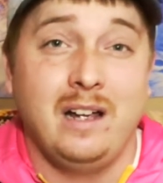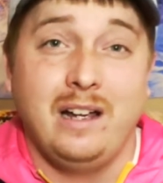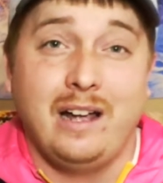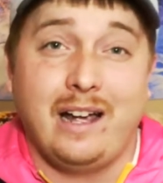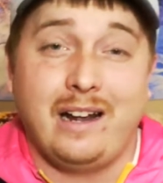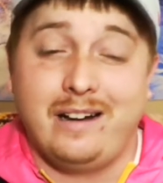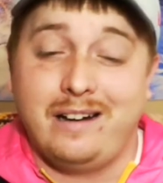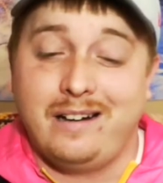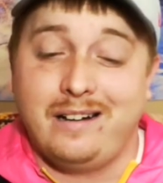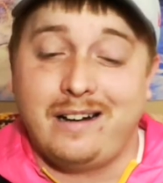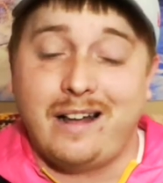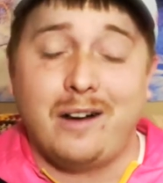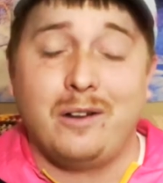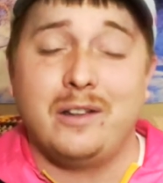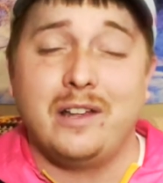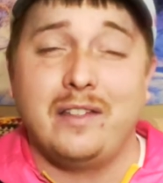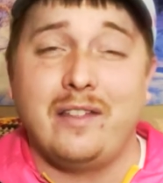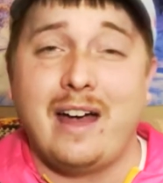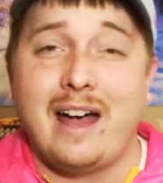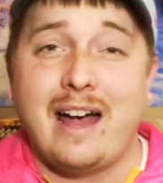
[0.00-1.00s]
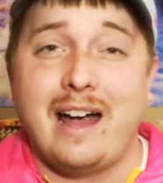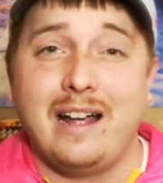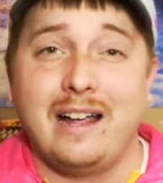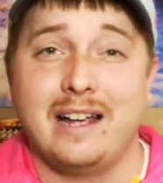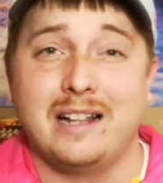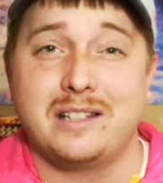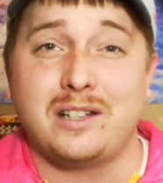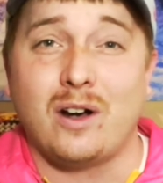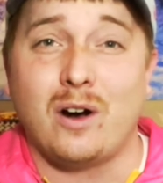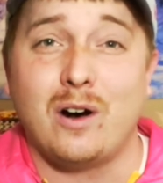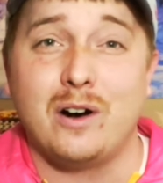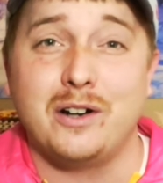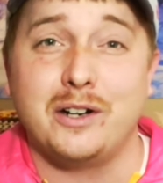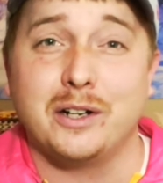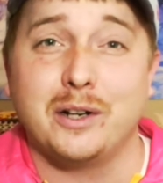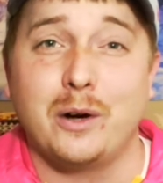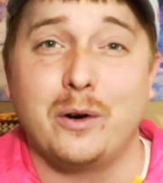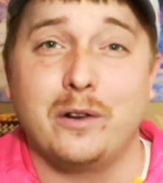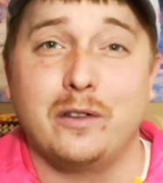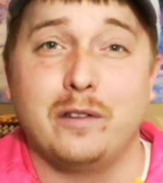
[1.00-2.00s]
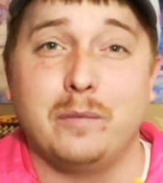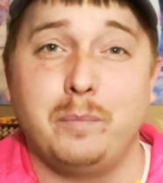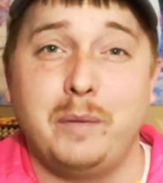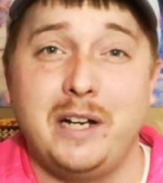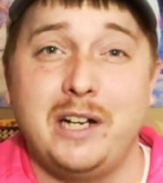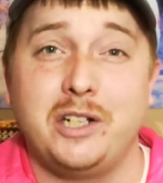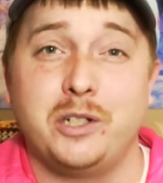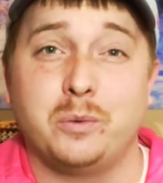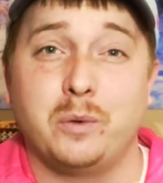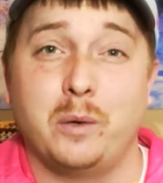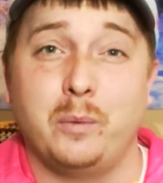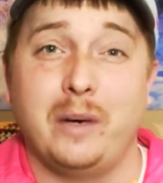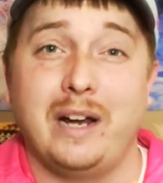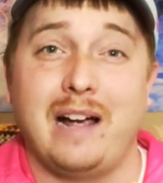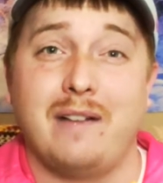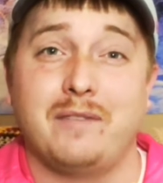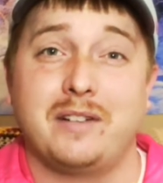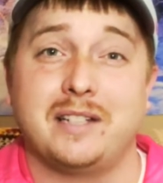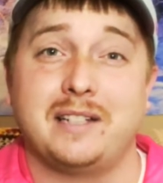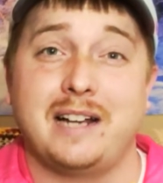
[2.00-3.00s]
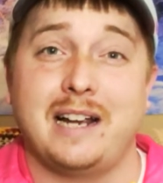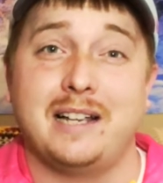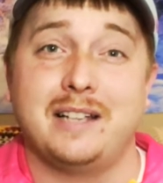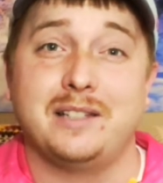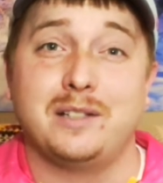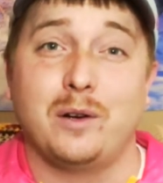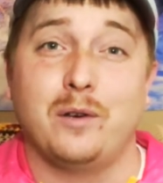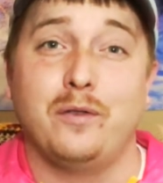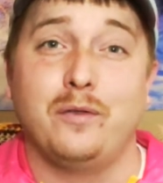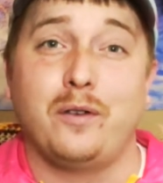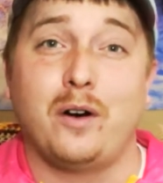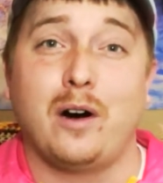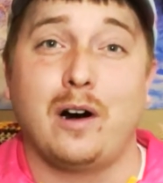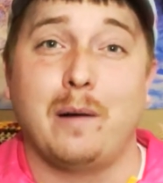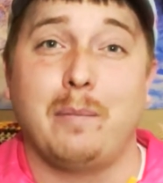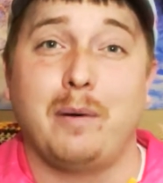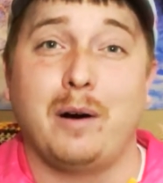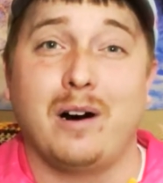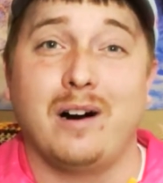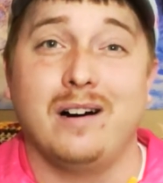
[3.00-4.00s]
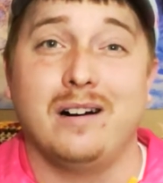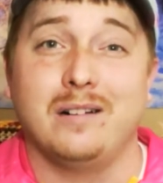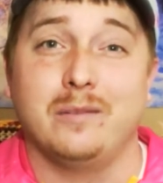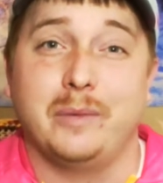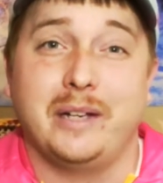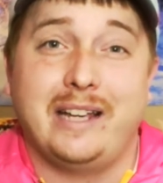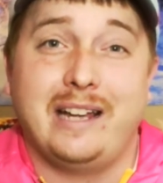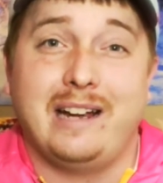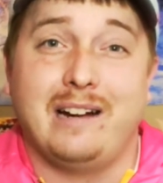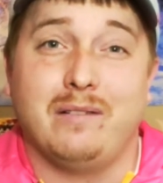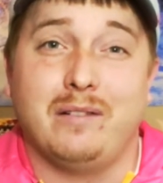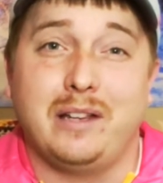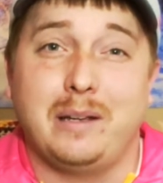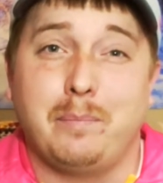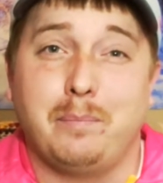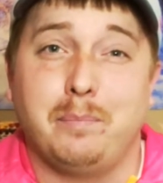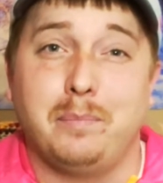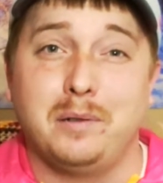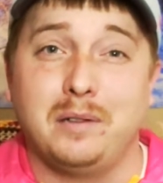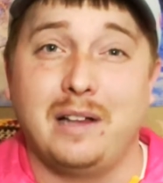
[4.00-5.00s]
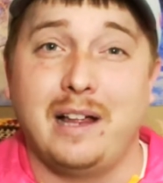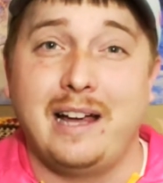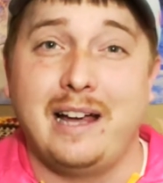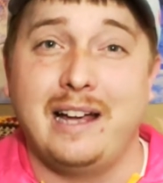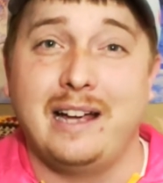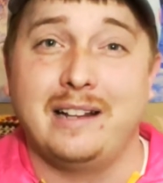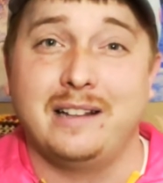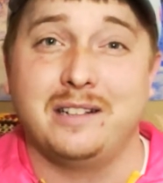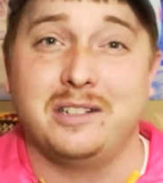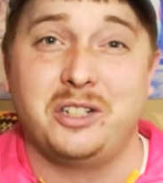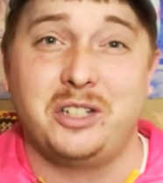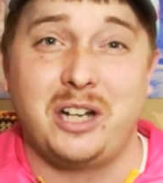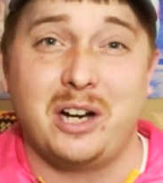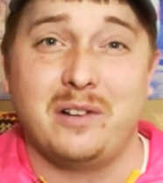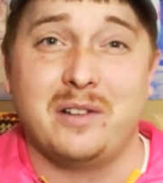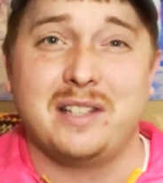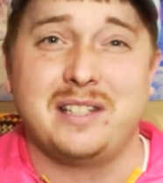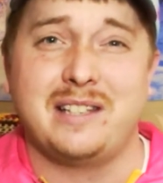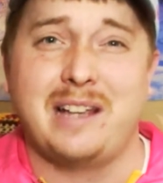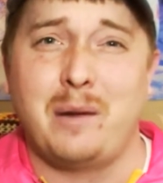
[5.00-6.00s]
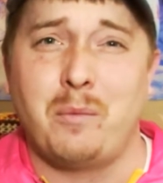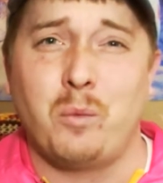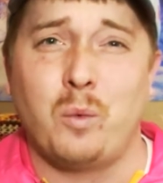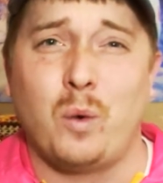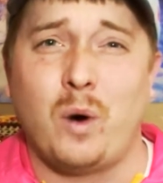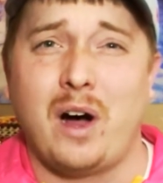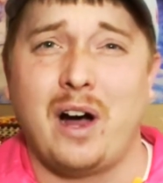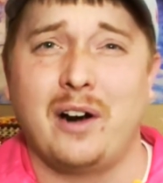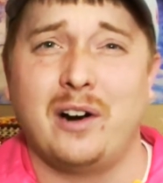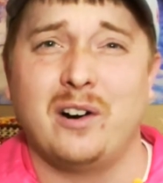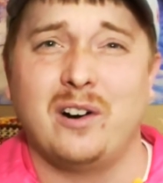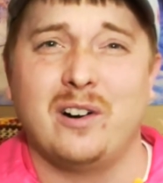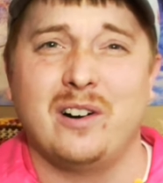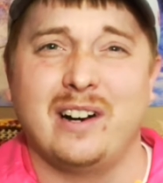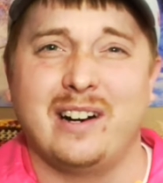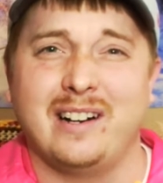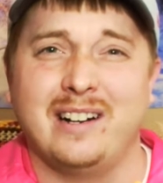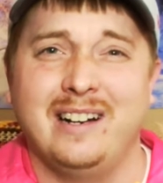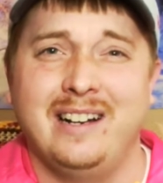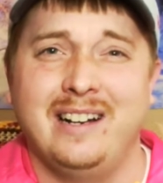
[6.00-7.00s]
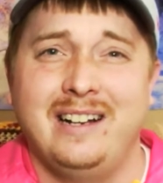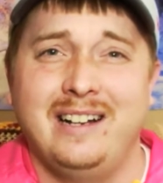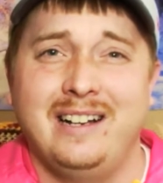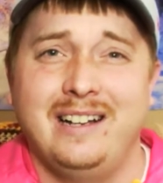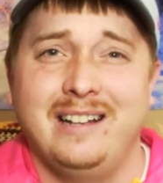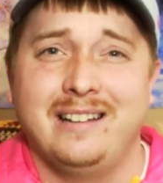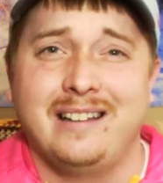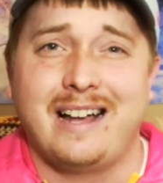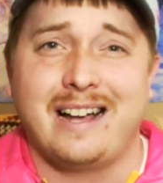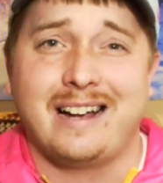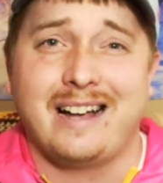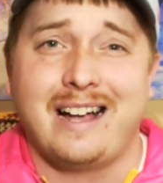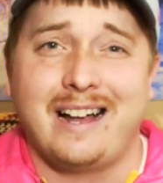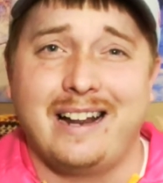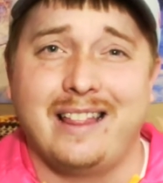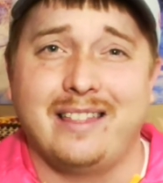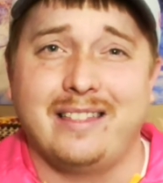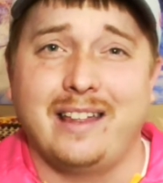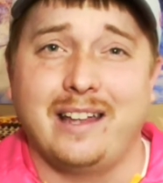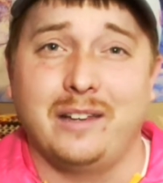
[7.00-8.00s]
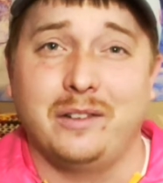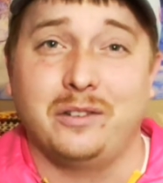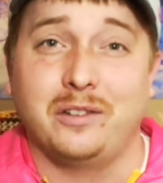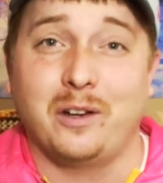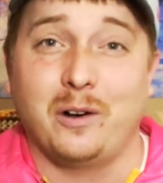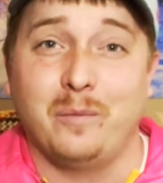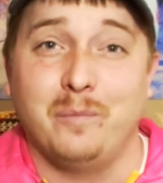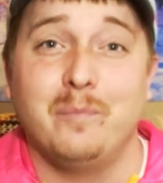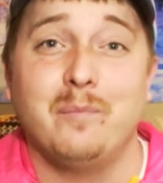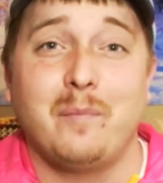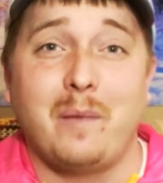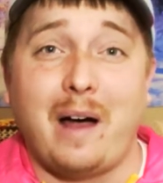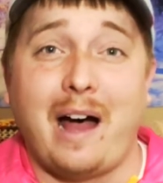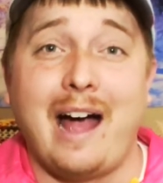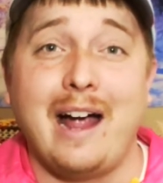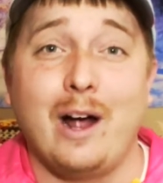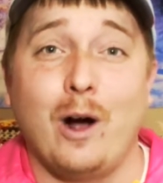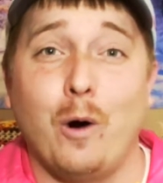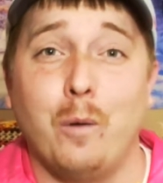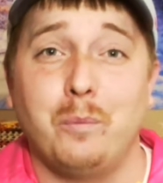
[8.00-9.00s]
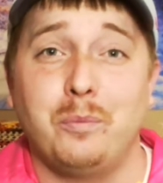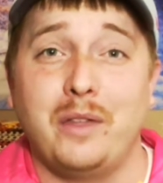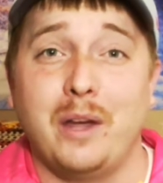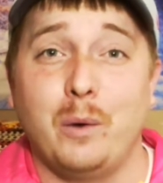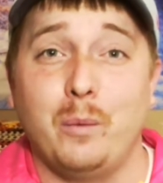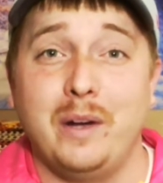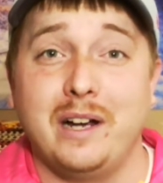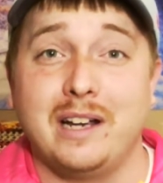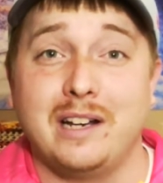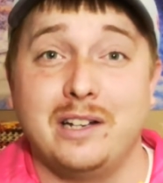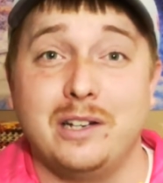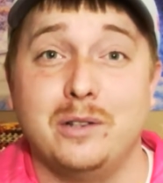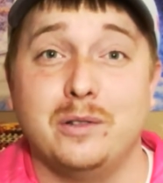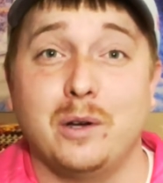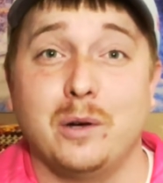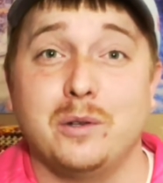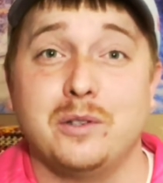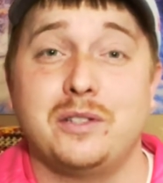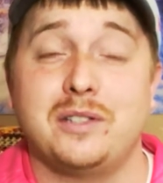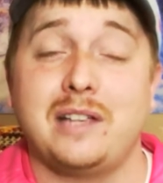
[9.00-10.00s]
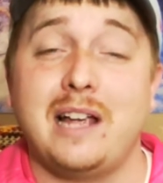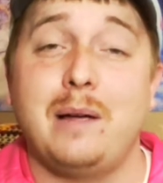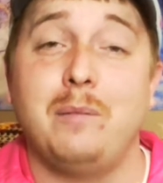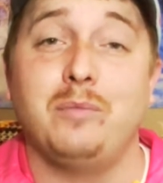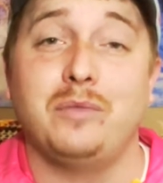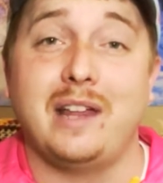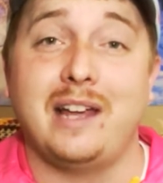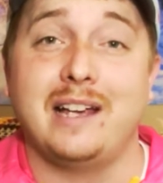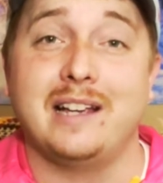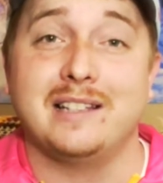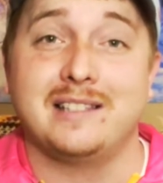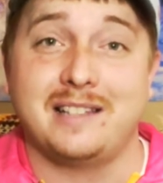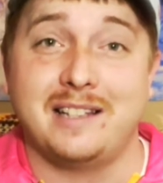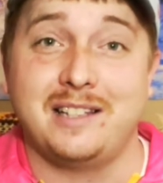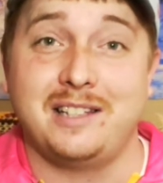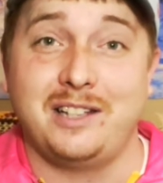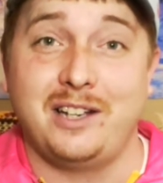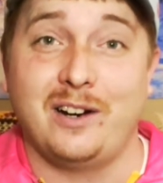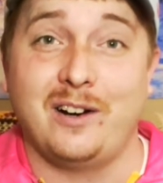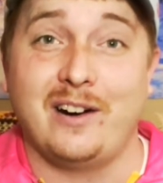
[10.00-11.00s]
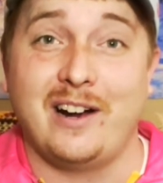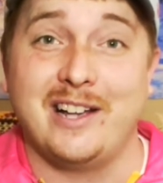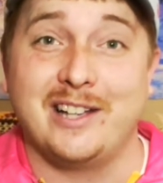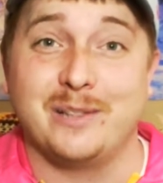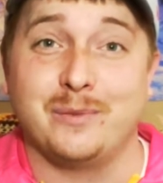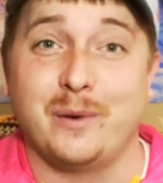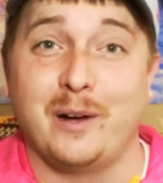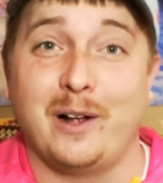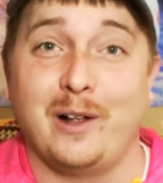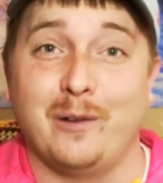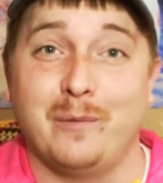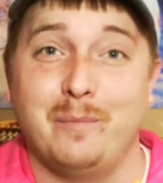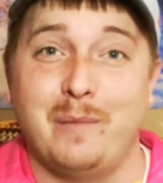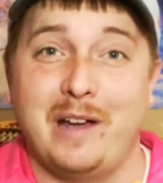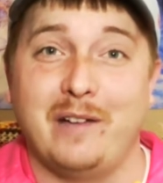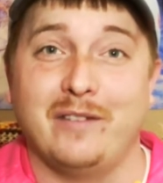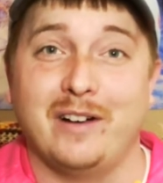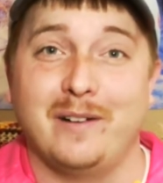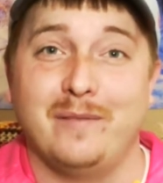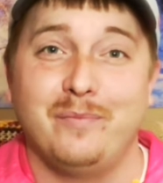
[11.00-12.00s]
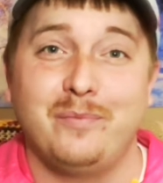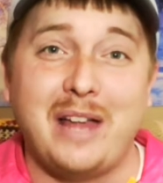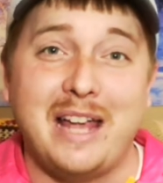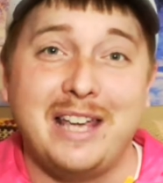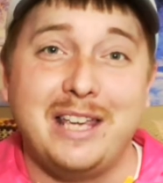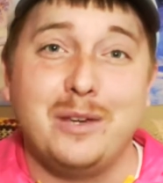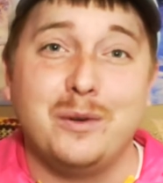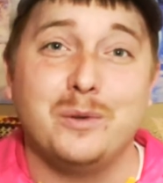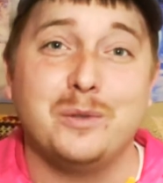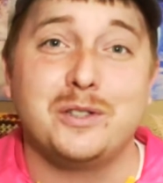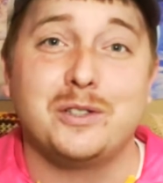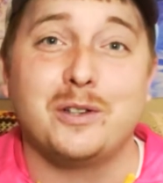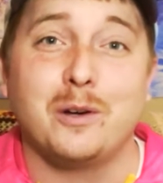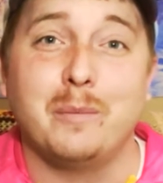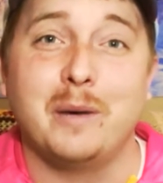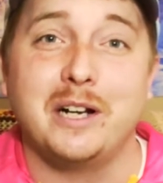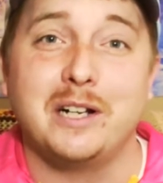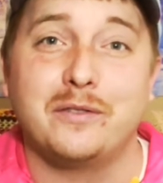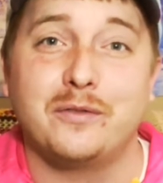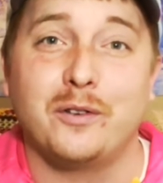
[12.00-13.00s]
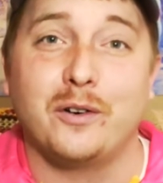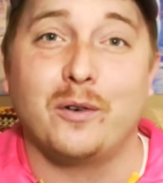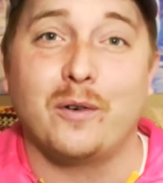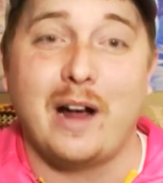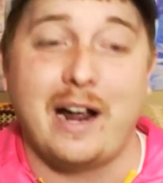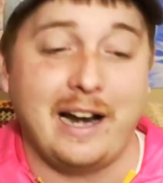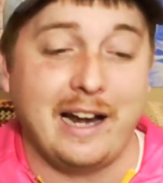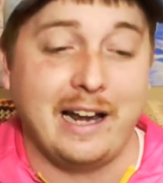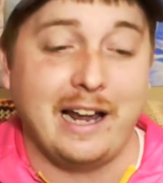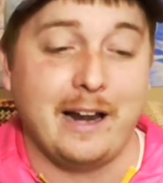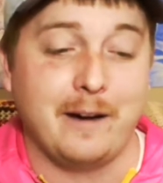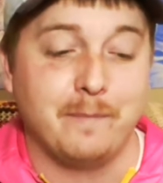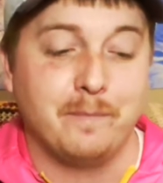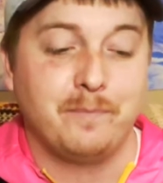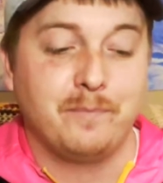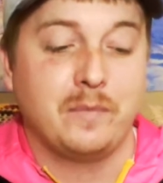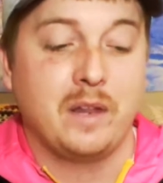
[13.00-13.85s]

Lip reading: And not only that, it's hard to go to the beach when we have to stay so far apart and we can't really play and share the same water and that kind of thing. So I hope that we can do those same things this year as well, Mava. Thank you so much for writing in.